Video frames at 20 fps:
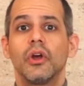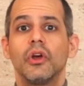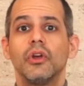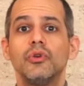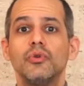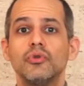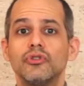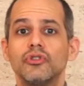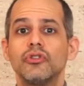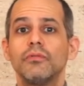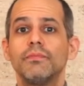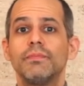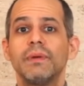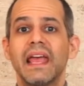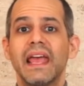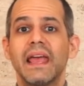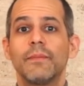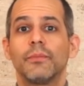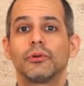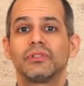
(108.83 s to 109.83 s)
you should
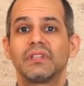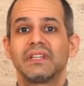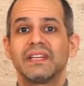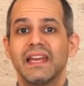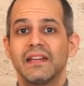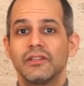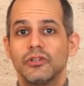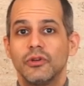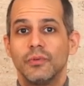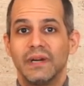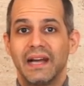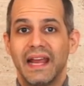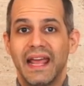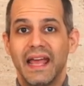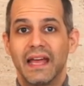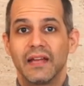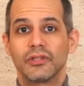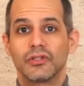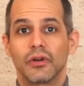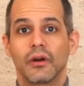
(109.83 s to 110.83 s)
be able to get to an
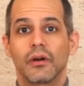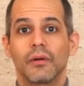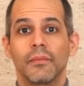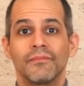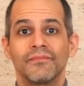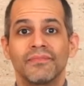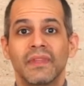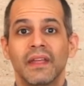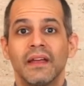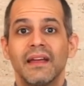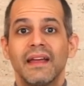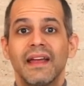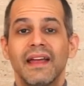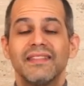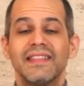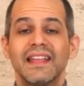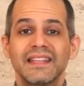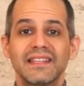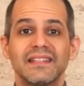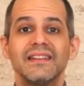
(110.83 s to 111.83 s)
answer.
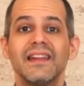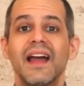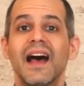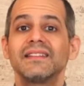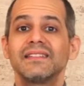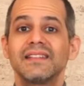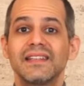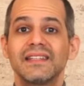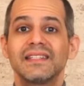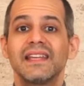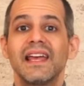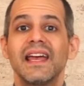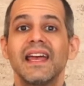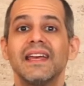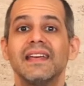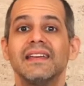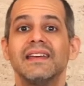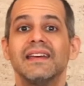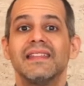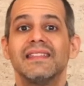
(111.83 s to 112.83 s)
That's not to
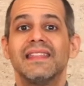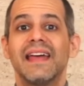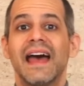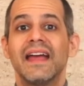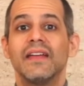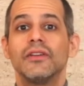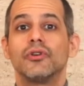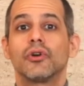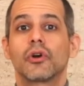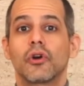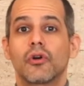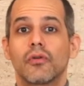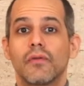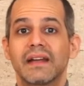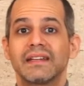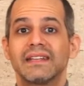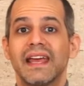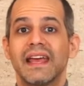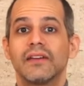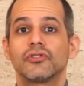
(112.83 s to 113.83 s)
say that your
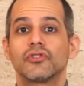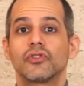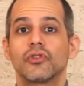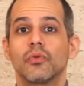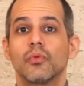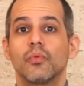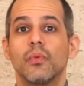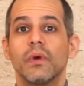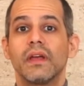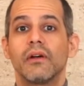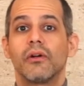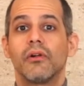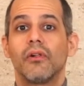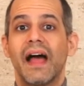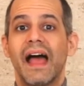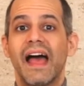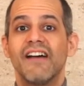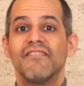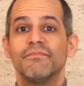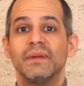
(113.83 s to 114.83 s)
correct answer
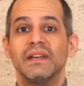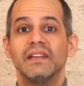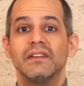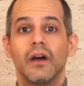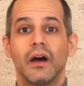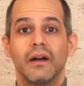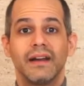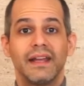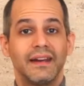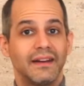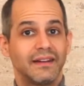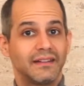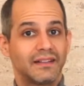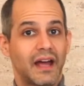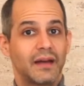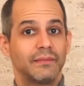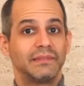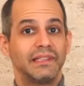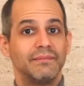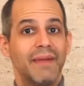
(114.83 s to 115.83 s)
will have been done in a
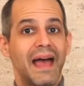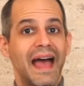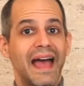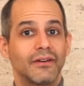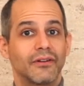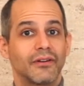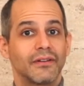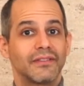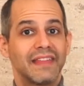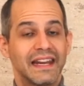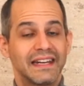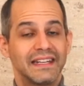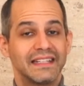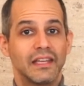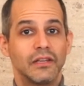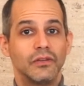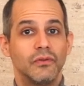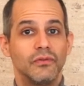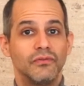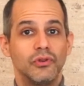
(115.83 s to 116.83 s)
timely manner. That is,
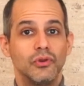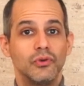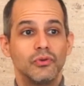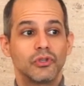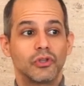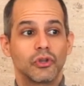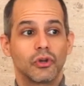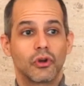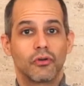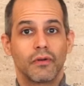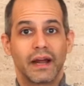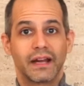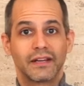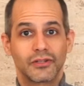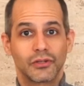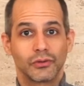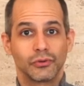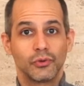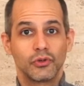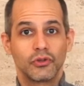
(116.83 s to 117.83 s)
that you've used the correct
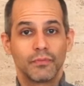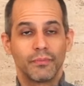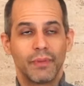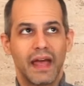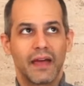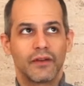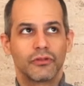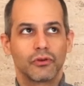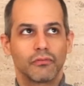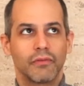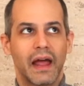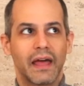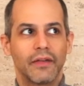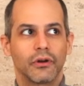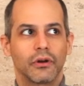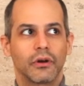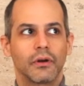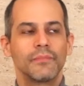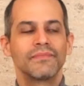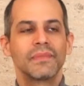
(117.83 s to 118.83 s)
solution path, or
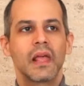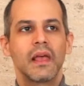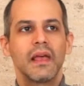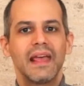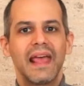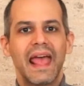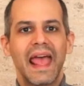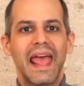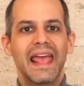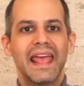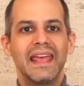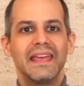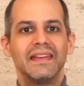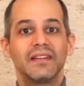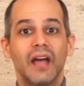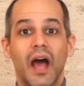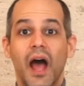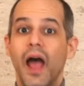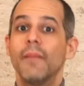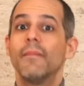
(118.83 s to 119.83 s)
rather, a
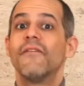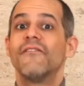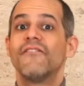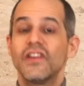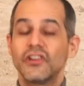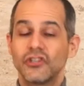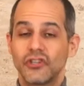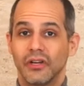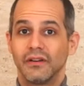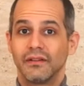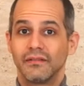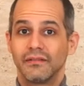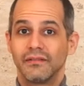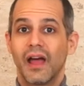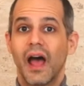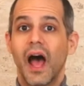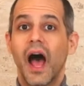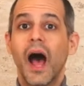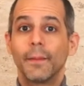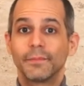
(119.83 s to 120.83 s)
time efficient,
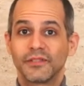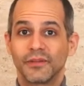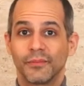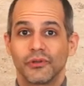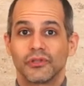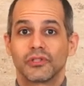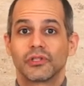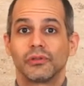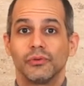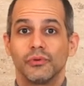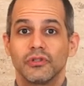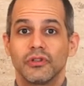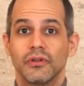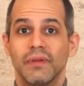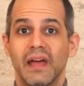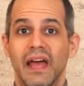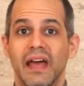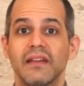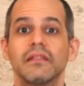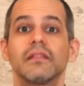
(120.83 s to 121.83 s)
optimal solution
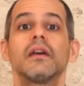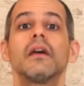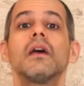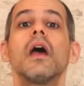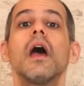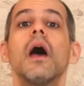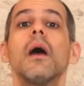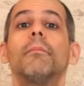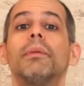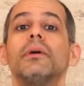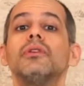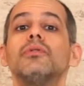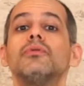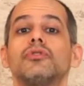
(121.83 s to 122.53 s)
path, but you